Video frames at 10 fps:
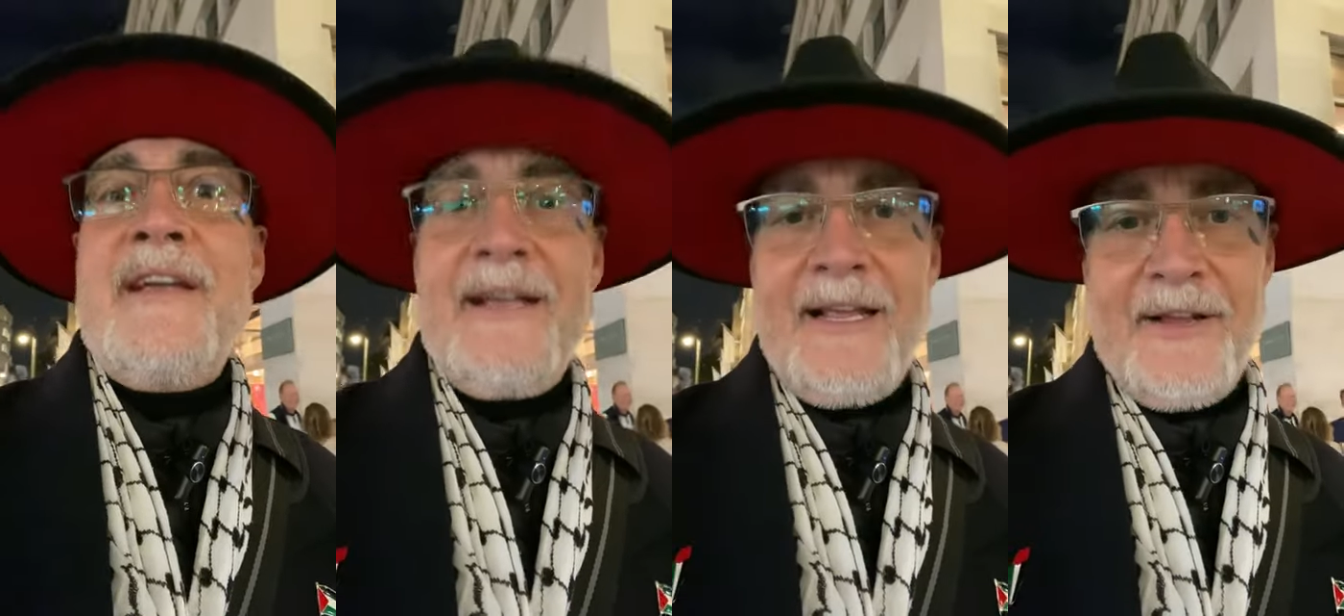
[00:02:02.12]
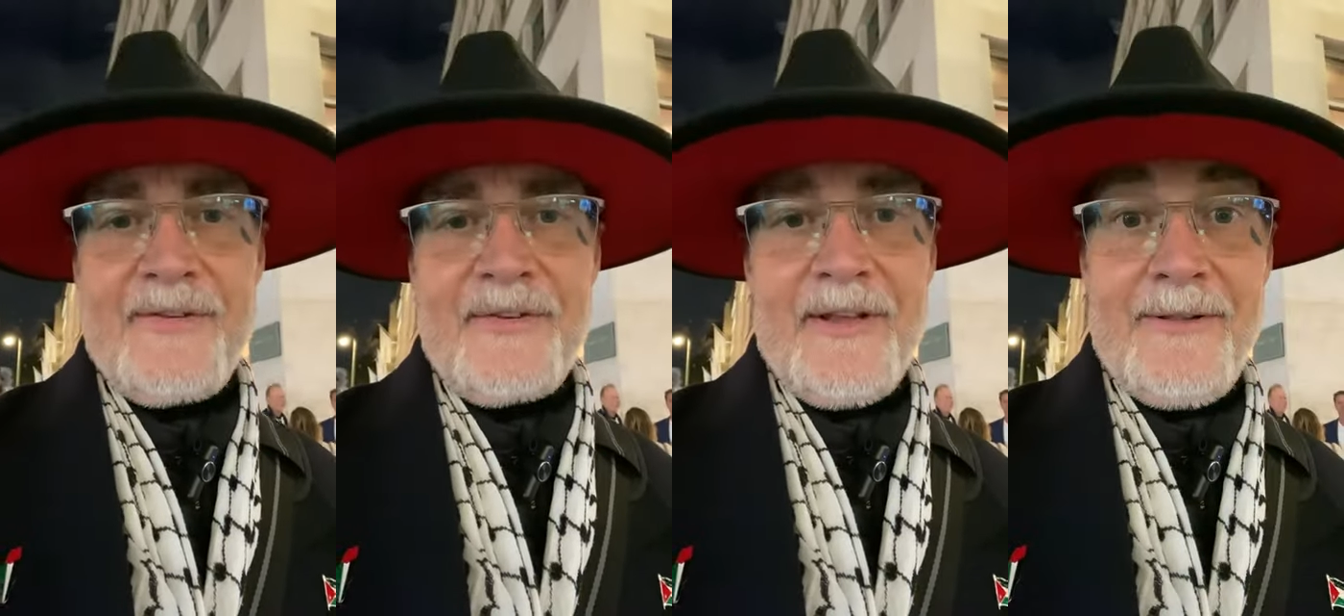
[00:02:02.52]
it
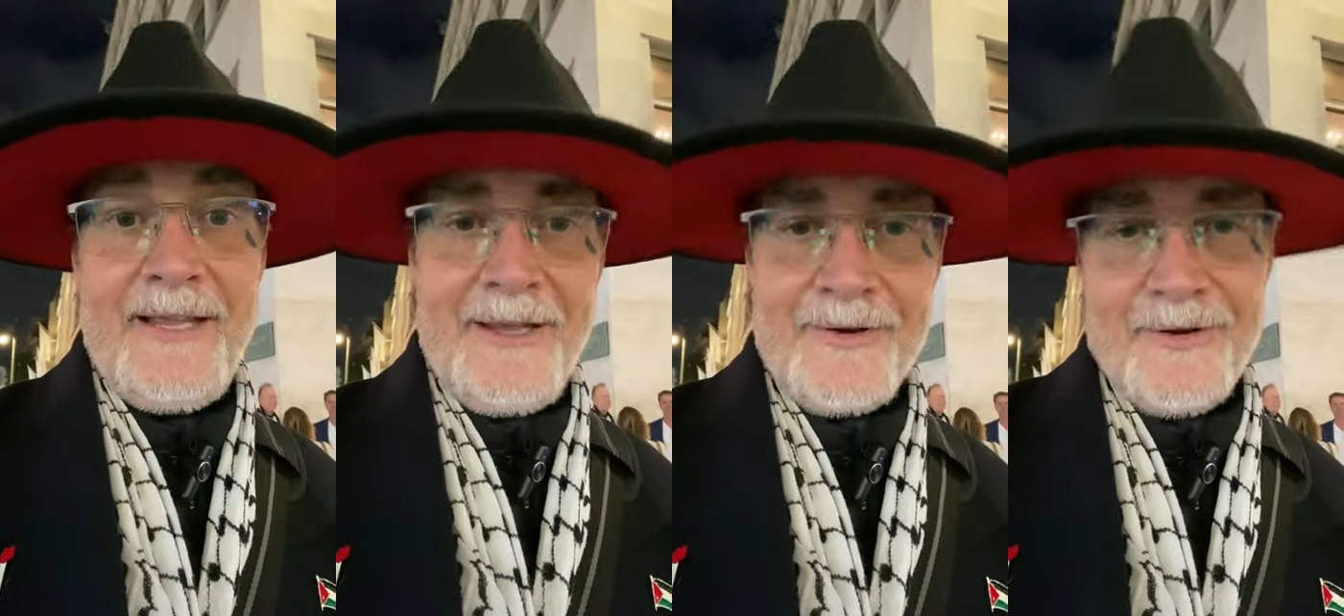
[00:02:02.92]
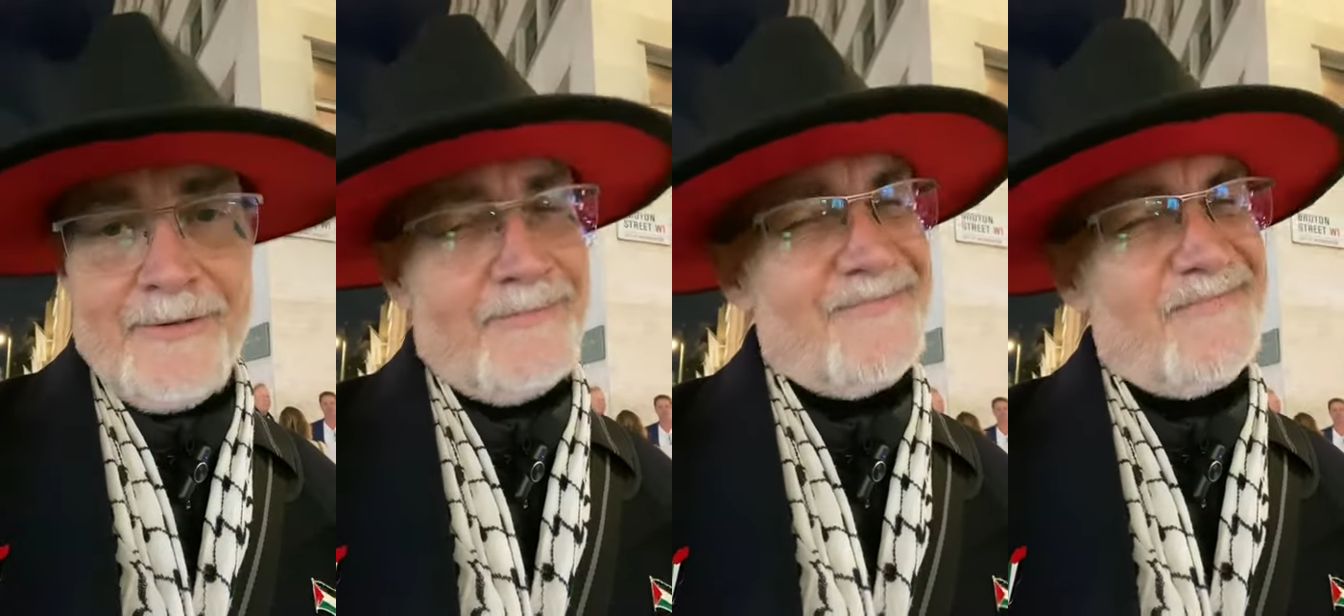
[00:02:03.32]
is
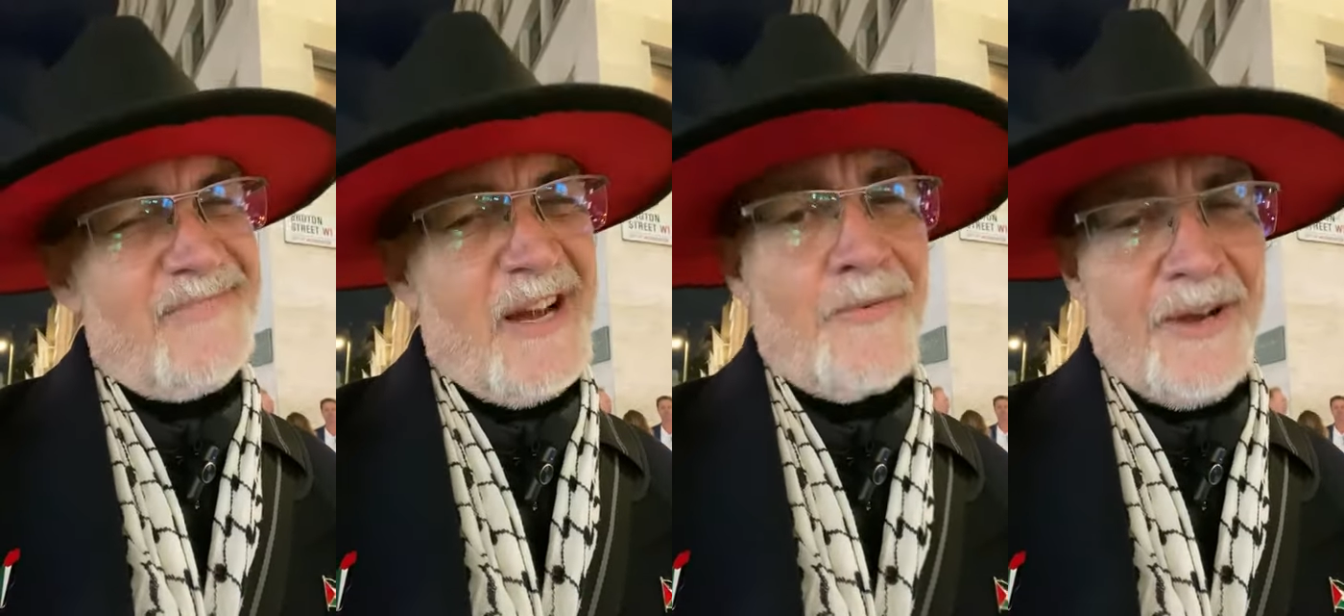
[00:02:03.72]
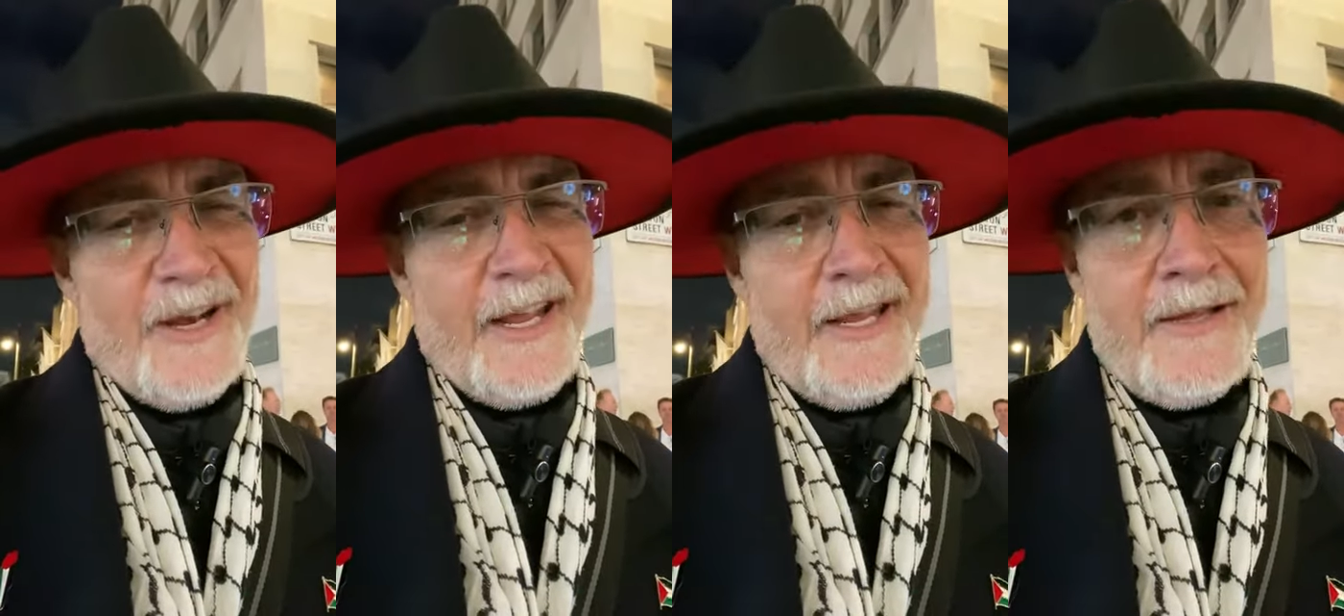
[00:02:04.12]
illegal, not
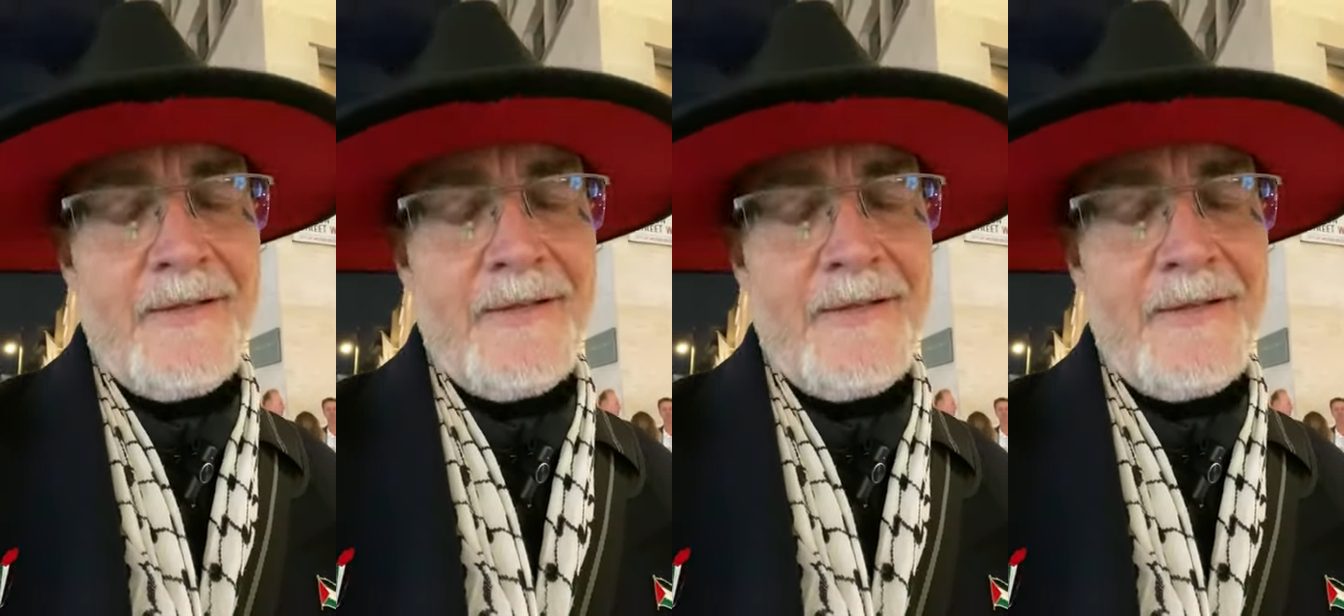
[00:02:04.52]
really,